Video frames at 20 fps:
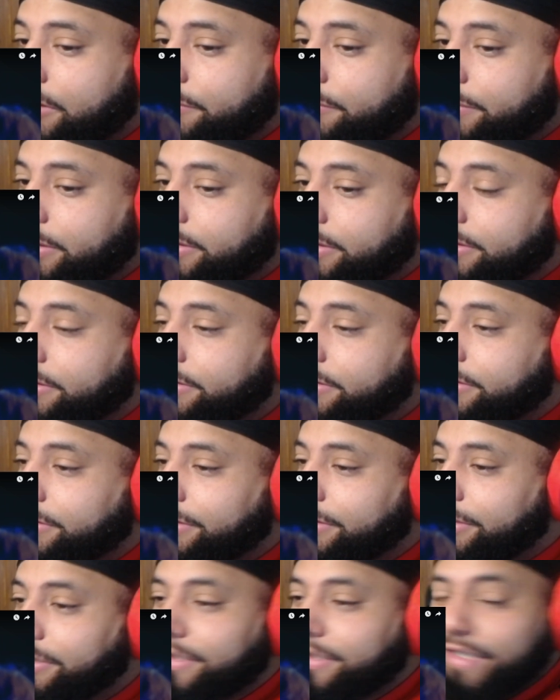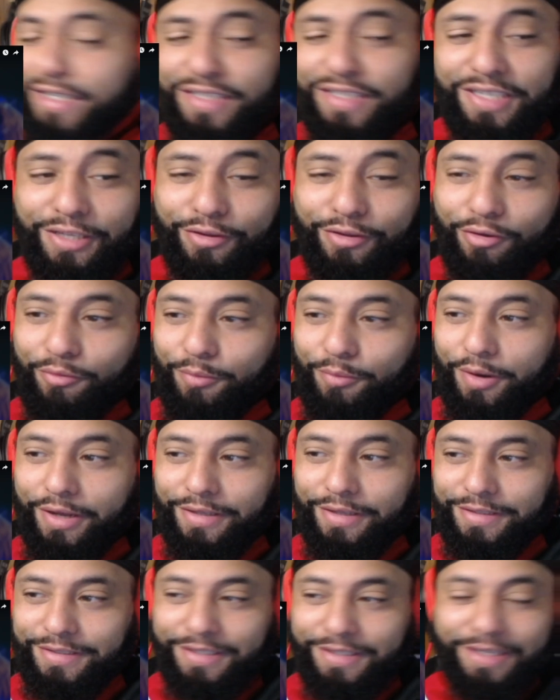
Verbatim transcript: mean, he sings in no words.